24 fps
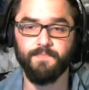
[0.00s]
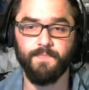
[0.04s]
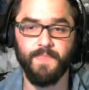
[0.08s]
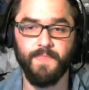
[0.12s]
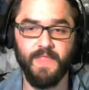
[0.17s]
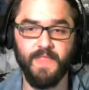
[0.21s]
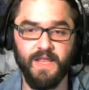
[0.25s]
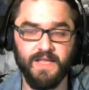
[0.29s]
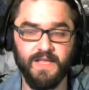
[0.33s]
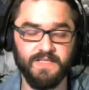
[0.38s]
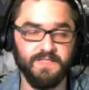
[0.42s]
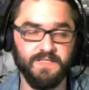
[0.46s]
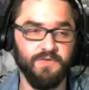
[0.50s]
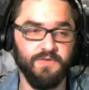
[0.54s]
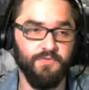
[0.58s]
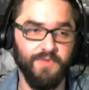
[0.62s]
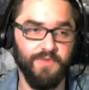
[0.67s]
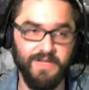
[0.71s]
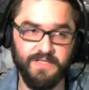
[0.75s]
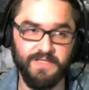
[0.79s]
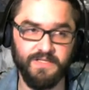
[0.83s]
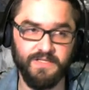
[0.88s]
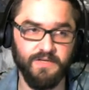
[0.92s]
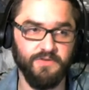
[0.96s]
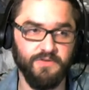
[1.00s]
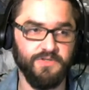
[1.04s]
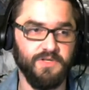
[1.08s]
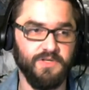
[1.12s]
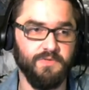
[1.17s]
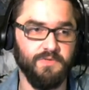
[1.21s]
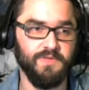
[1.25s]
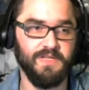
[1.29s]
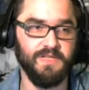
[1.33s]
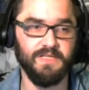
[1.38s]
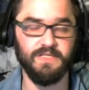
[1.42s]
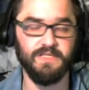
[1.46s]
It has great synergy
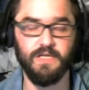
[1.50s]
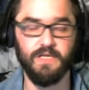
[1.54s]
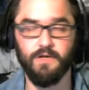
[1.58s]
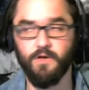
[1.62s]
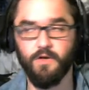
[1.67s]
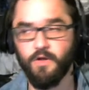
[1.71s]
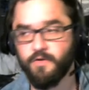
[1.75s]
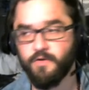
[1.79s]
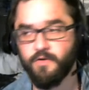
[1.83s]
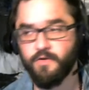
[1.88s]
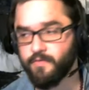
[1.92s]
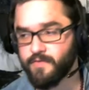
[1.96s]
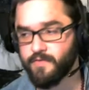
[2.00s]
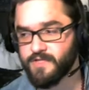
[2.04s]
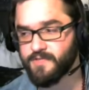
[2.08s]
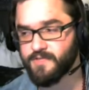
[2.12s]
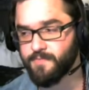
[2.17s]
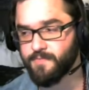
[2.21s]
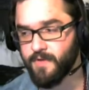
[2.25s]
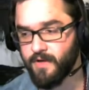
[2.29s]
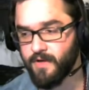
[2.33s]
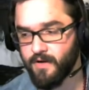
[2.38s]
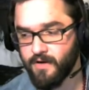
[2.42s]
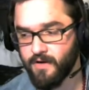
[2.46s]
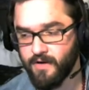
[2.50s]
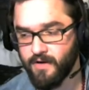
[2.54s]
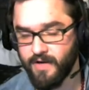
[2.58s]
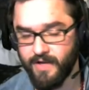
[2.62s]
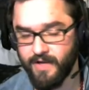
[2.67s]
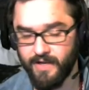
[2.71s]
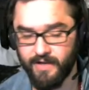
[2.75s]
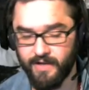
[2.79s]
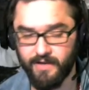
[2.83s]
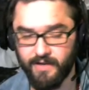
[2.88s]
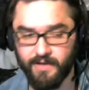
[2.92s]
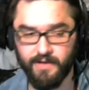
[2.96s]
with things like Altar of Despair
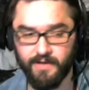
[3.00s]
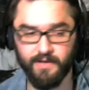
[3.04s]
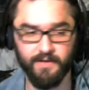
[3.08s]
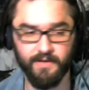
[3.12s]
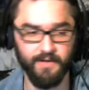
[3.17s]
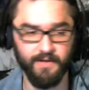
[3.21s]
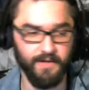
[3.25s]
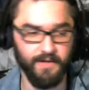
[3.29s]
and